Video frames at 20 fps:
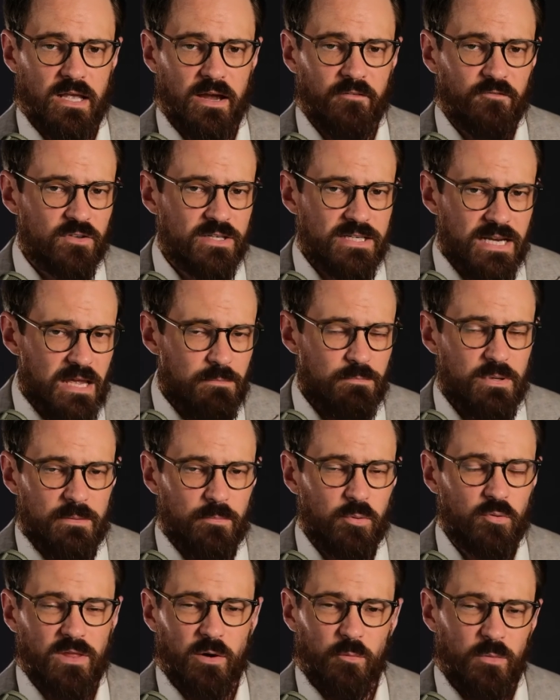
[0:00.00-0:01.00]
everyday
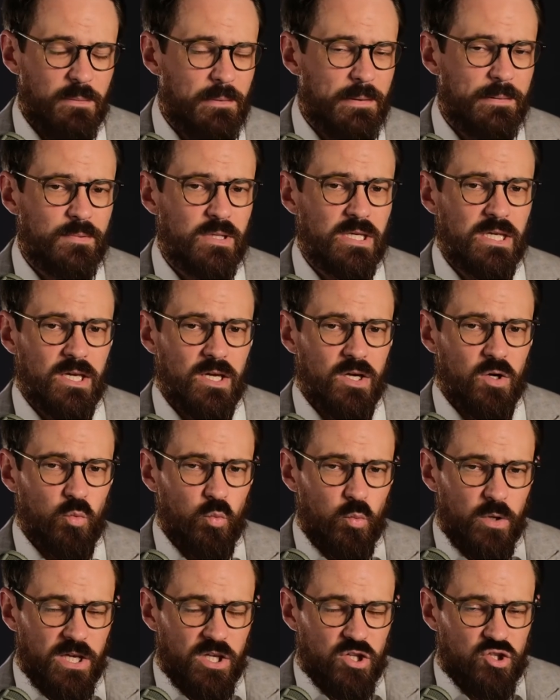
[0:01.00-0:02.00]
people that
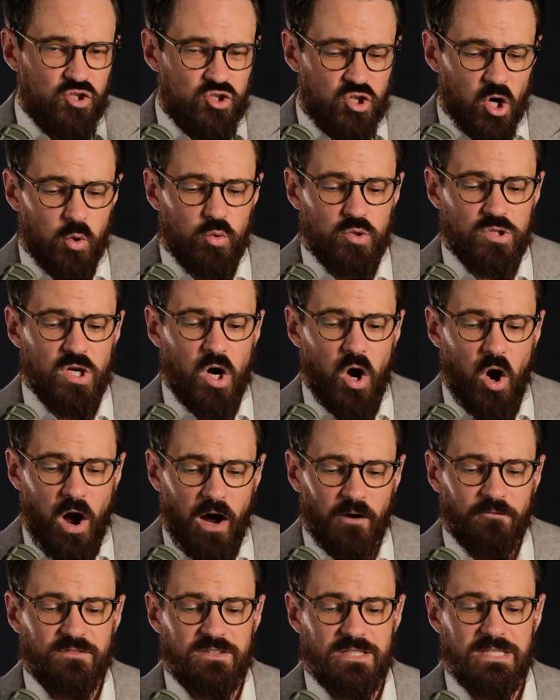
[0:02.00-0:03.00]
we don't
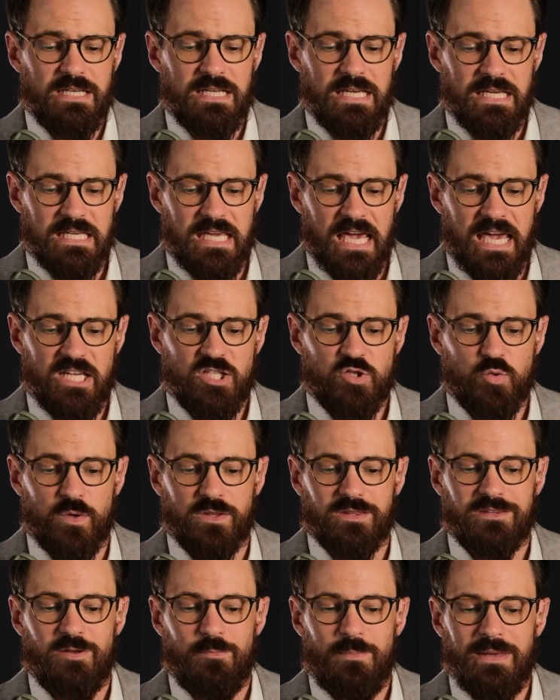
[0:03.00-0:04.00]
often engage
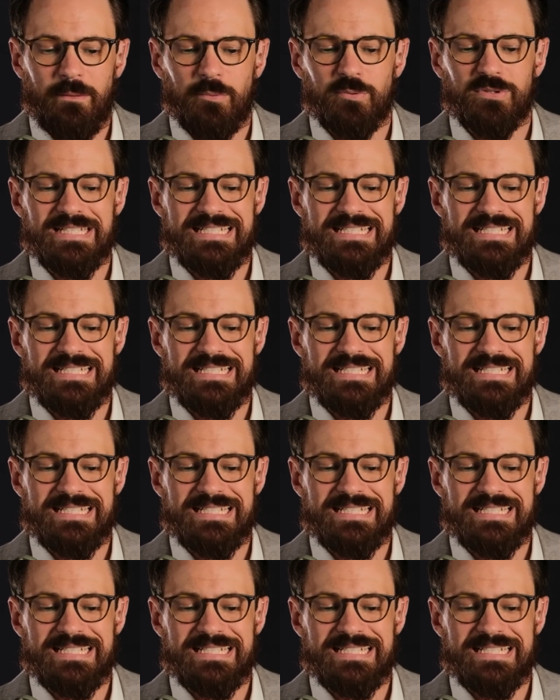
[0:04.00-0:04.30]
with, to be able to